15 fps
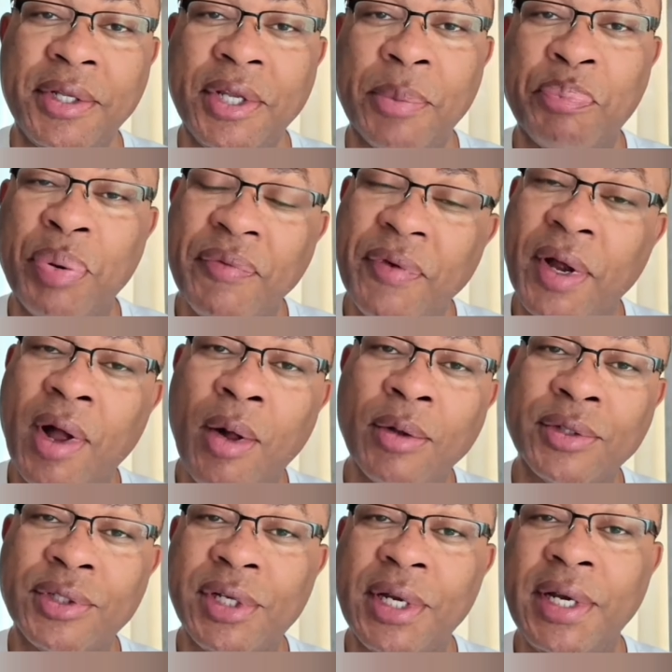the Privy
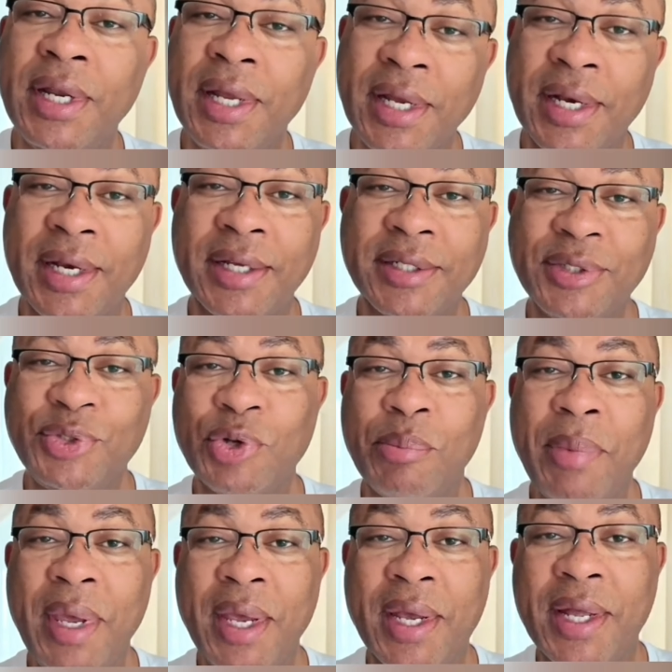Council in England,
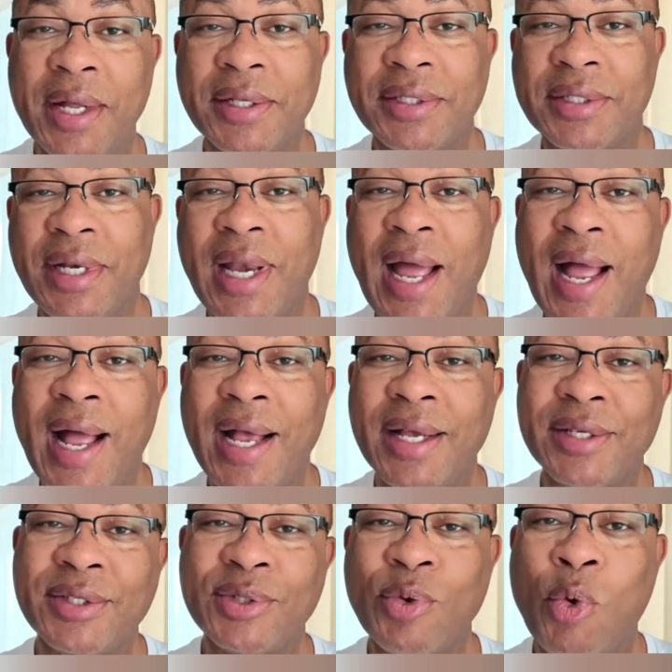Jamaica's
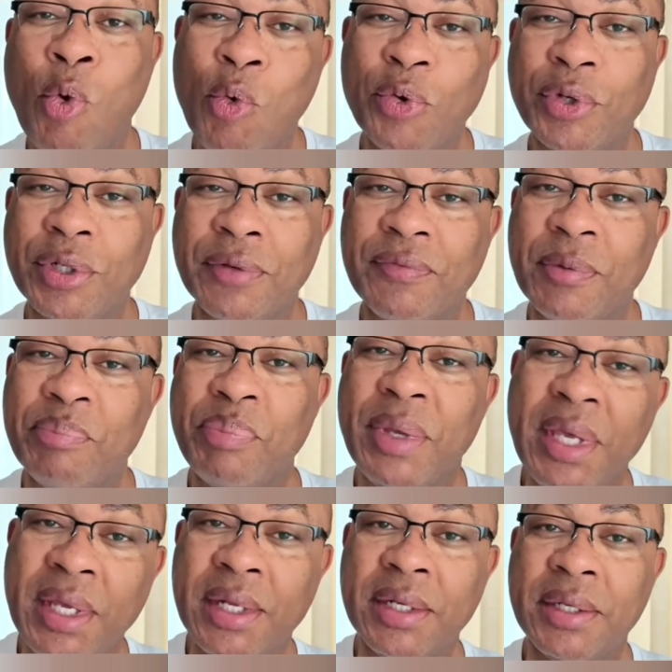last court of
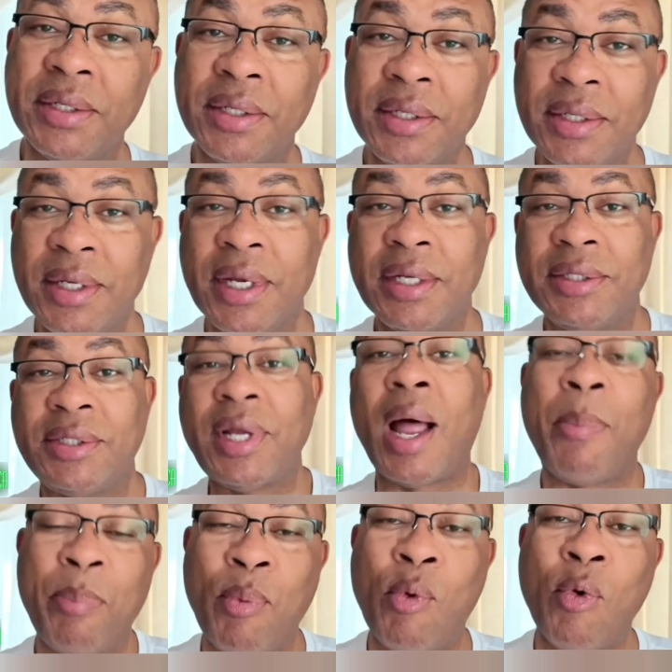appeal, the
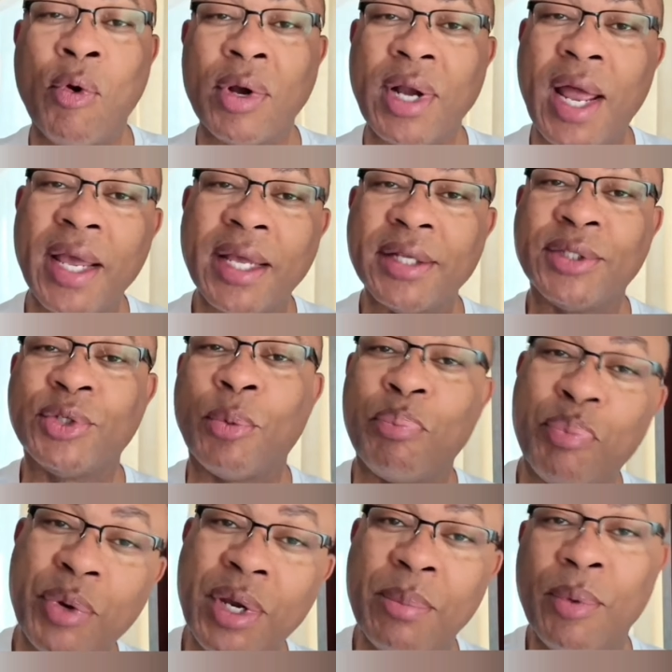top court like its
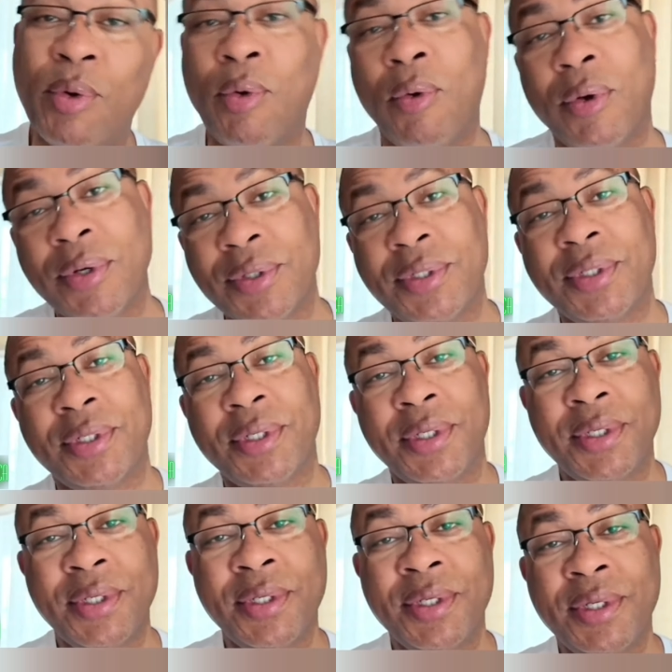Supreme Court,
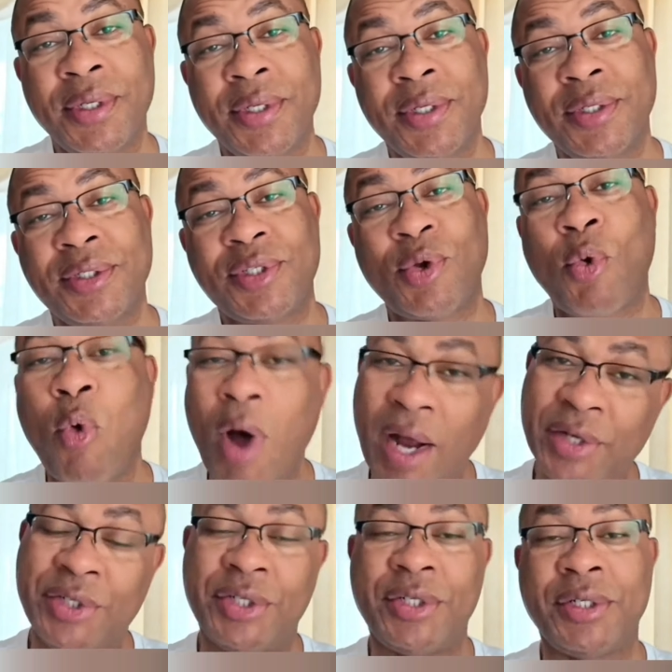
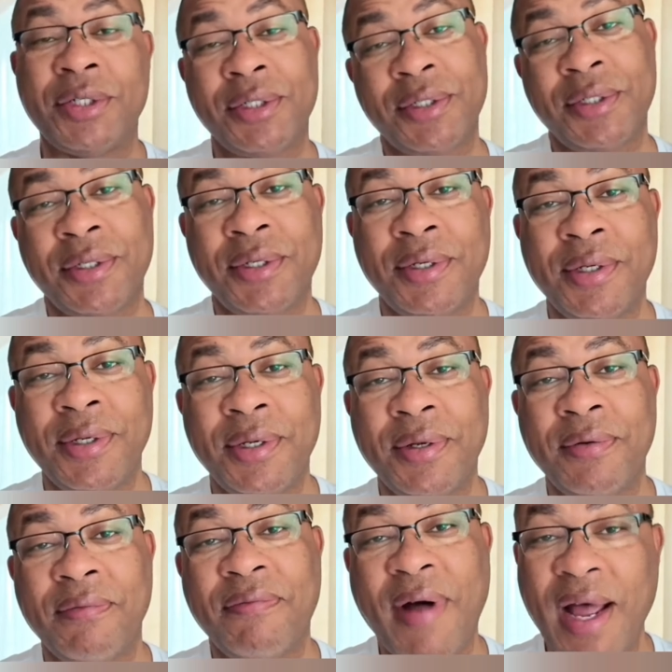squash
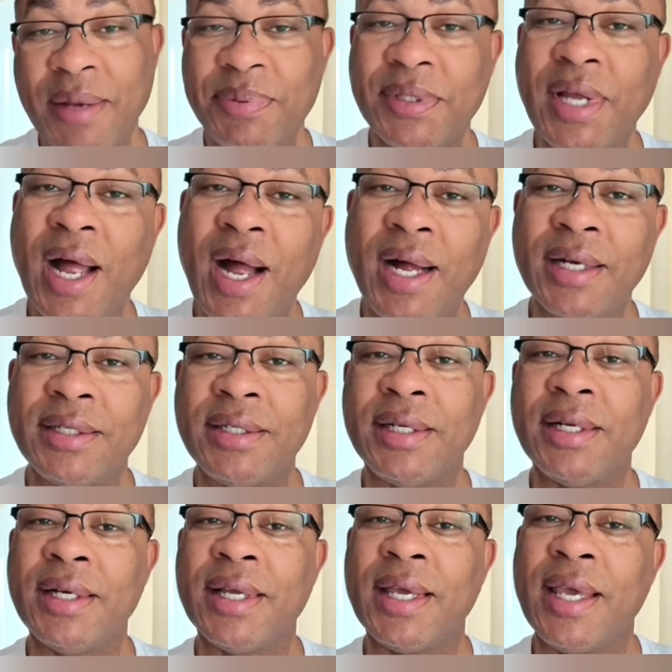Vybz
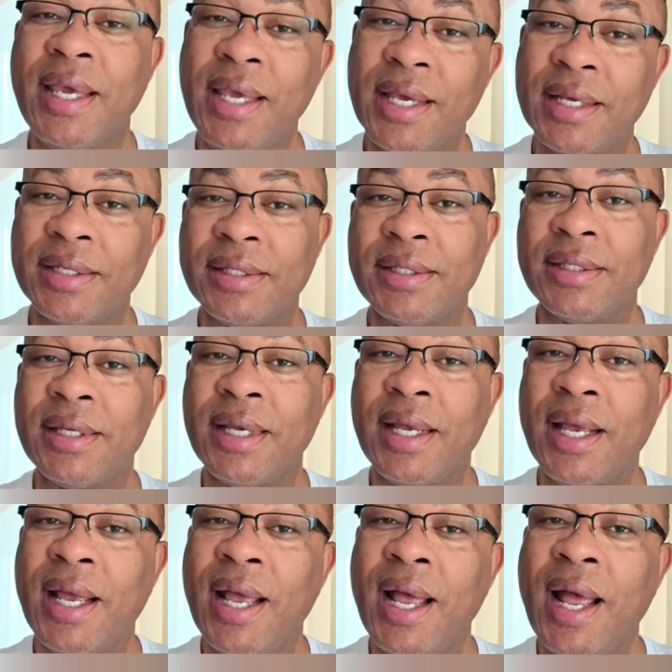Kartel case.
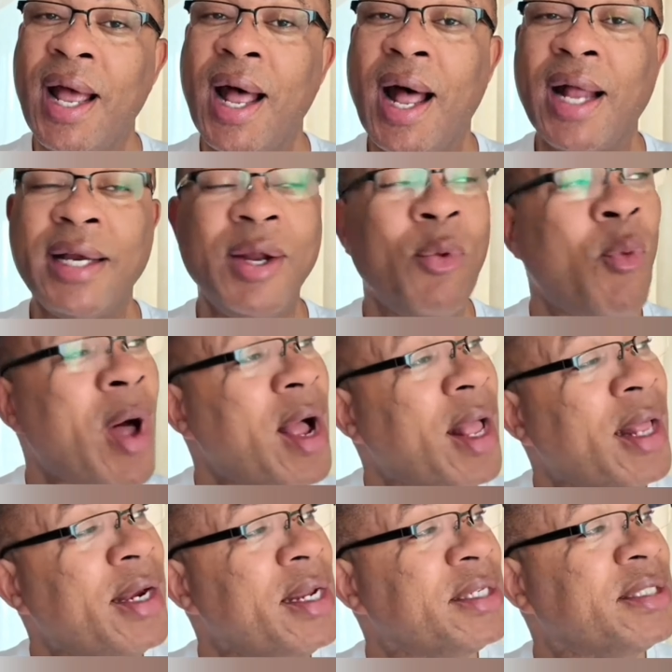And the
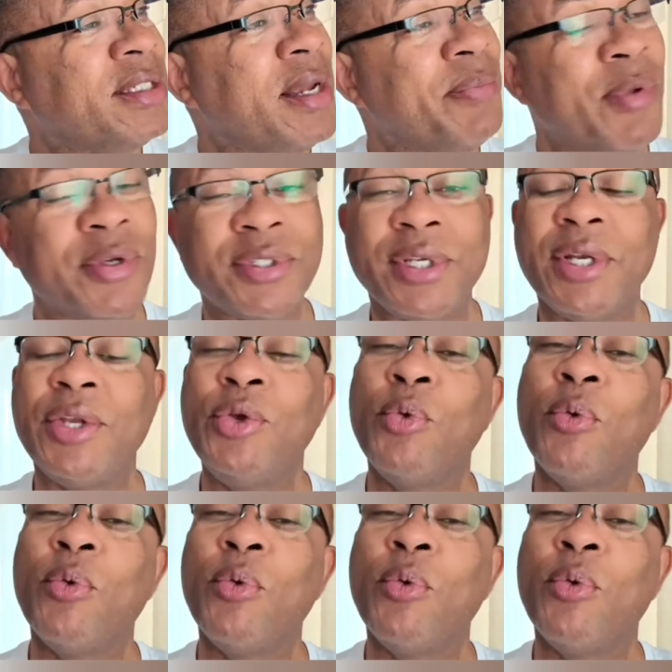wagonists them just in